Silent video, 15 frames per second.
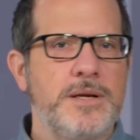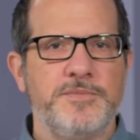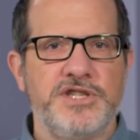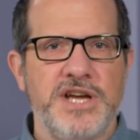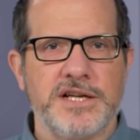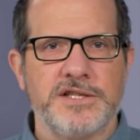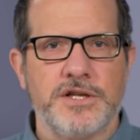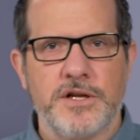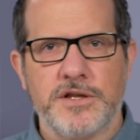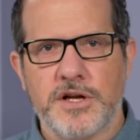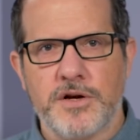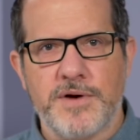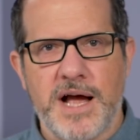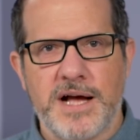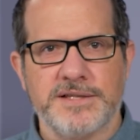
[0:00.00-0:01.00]
objected on the
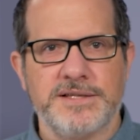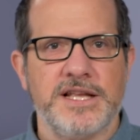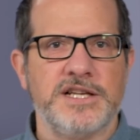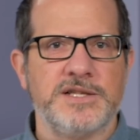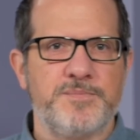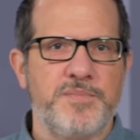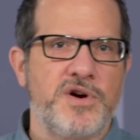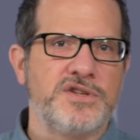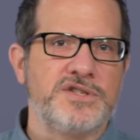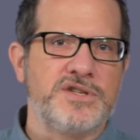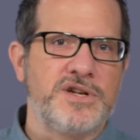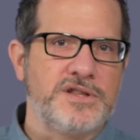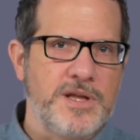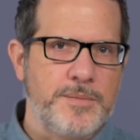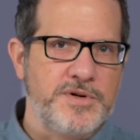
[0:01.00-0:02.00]
ground that his
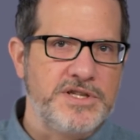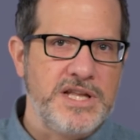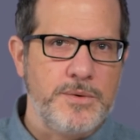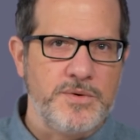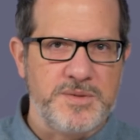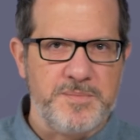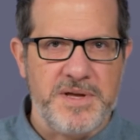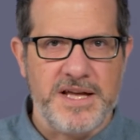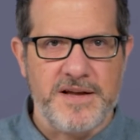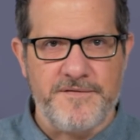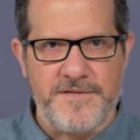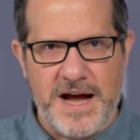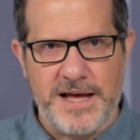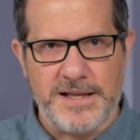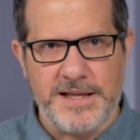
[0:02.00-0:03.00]
personal liberty was being
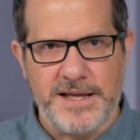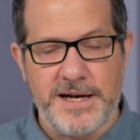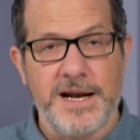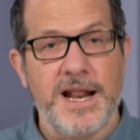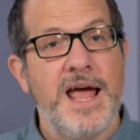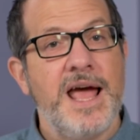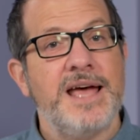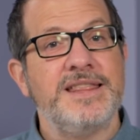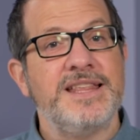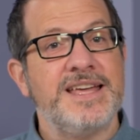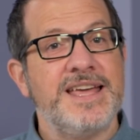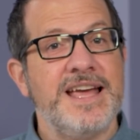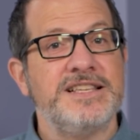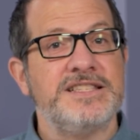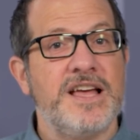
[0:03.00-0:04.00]
violated, and the
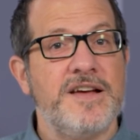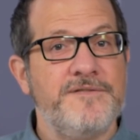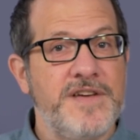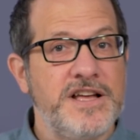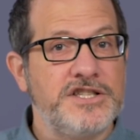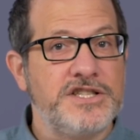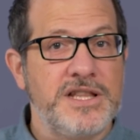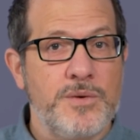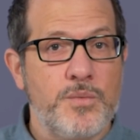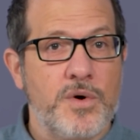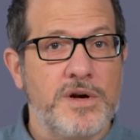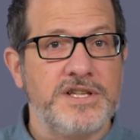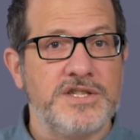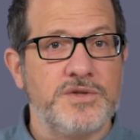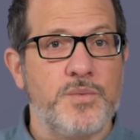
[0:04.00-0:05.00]
case eventually
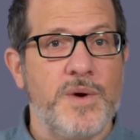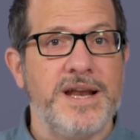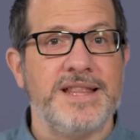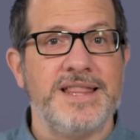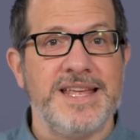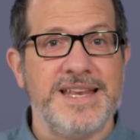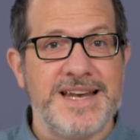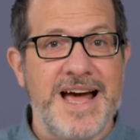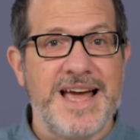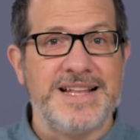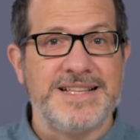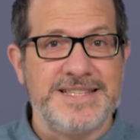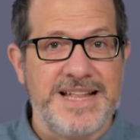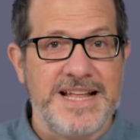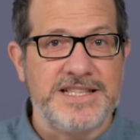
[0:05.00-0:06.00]
worked its way to the
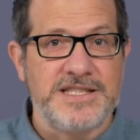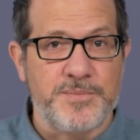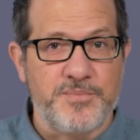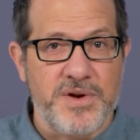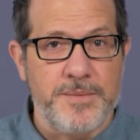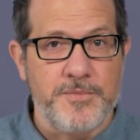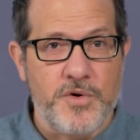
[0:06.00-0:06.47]
United States Supreme